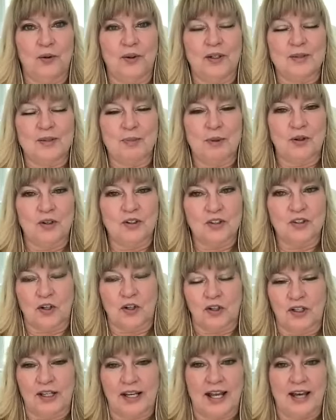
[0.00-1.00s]
experienced
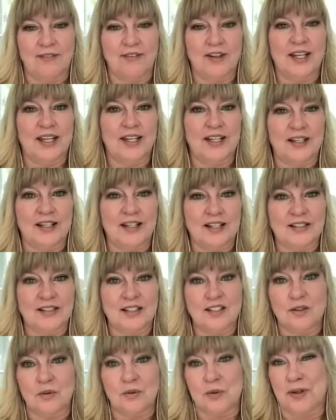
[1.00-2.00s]
kind of navigating that
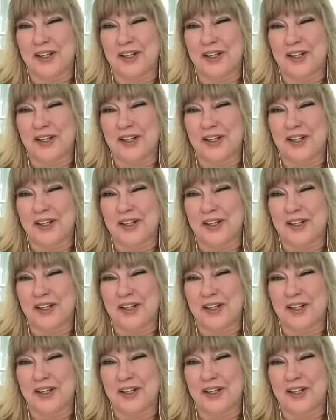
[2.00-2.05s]
system or